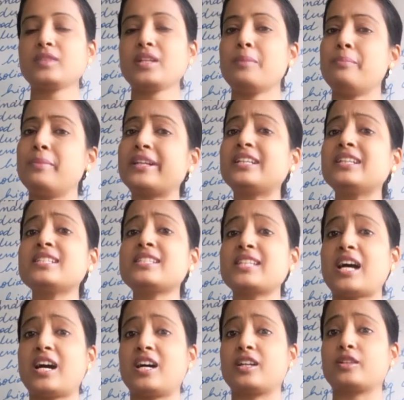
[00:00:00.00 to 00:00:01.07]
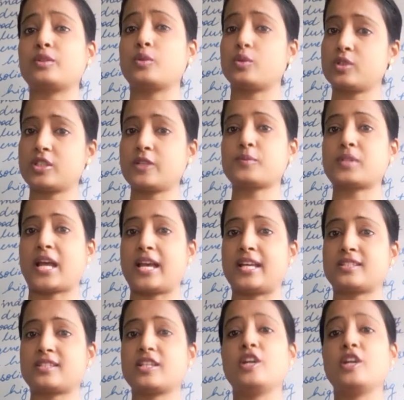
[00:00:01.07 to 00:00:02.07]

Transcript: Metals are those substance,